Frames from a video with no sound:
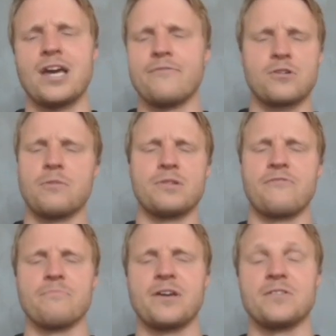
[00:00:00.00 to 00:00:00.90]
They have a couple of
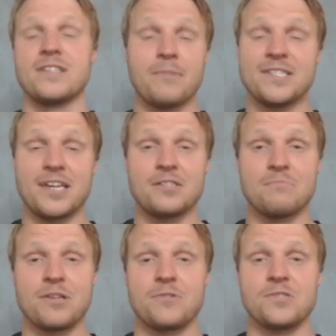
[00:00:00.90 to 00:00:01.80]
different players. They might sign some
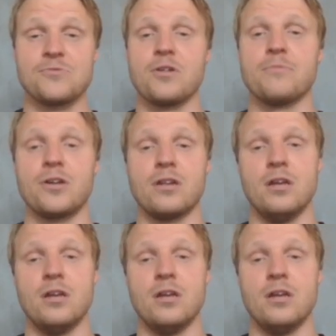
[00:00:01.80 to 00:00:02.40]
players as well, but